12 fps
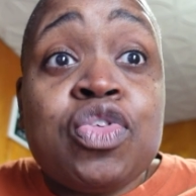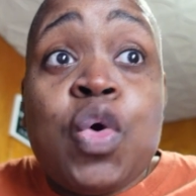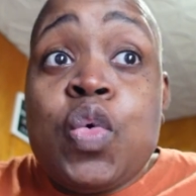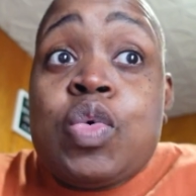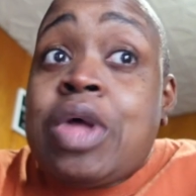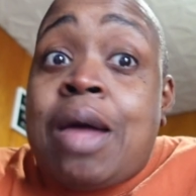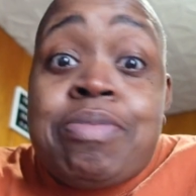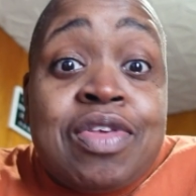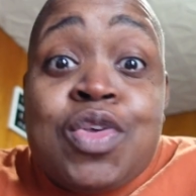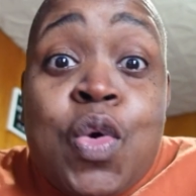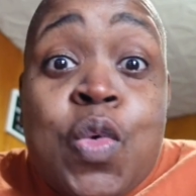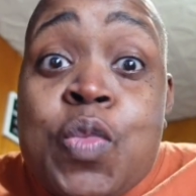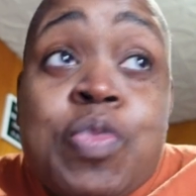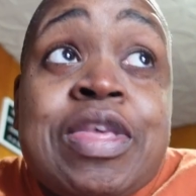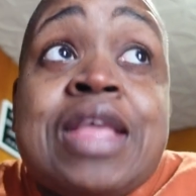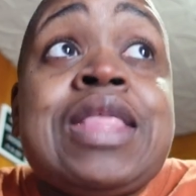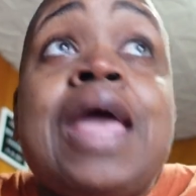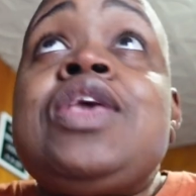So I'm just going to
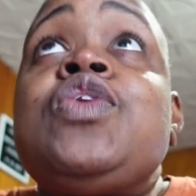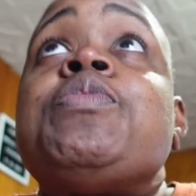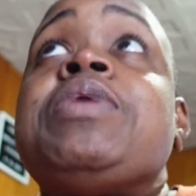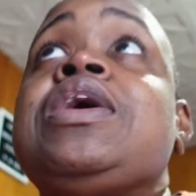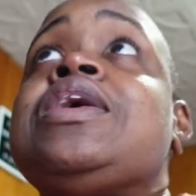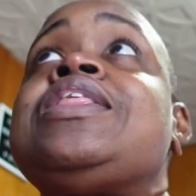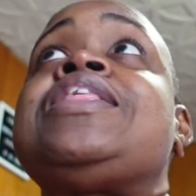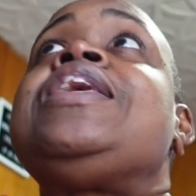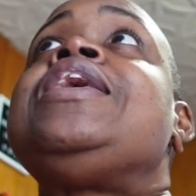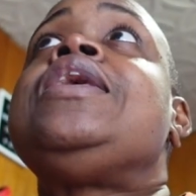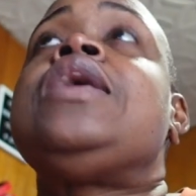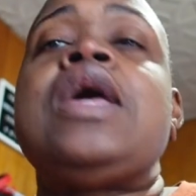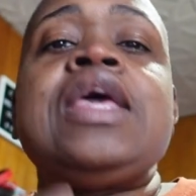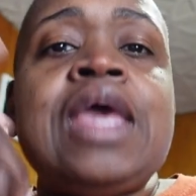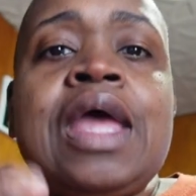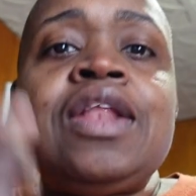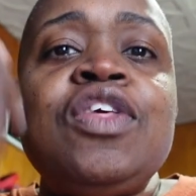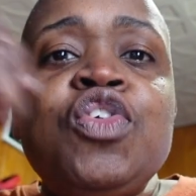say thank you because,
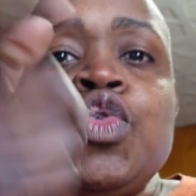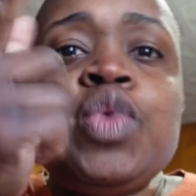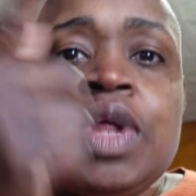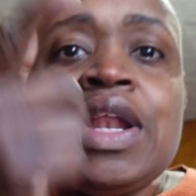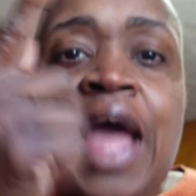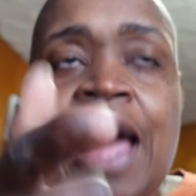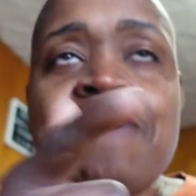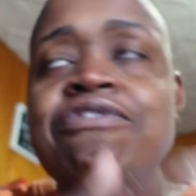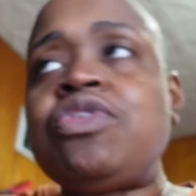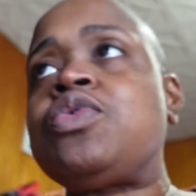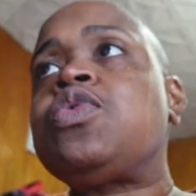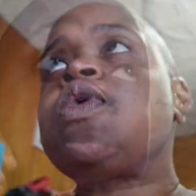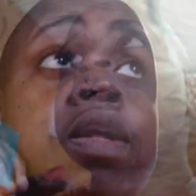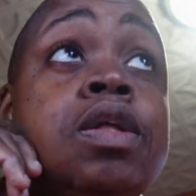again, you didn't have to.